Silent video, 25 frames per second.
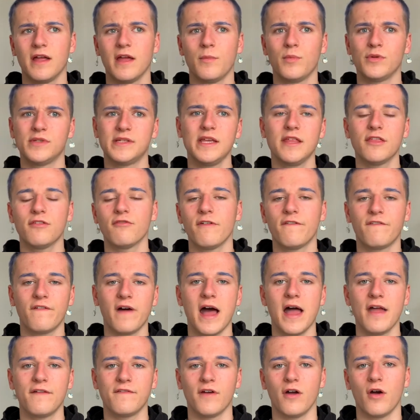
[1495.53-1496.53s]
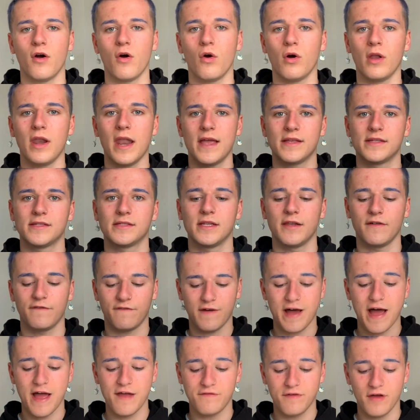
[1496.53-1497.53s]
it was either a fiver or less than a
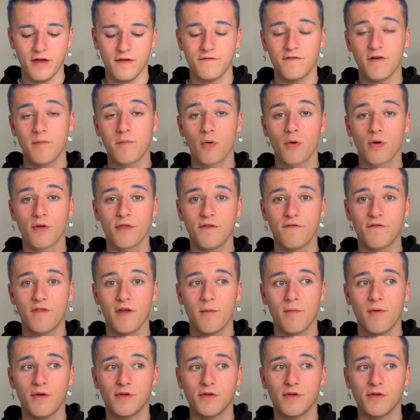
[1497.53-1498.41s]
fiver for both of them.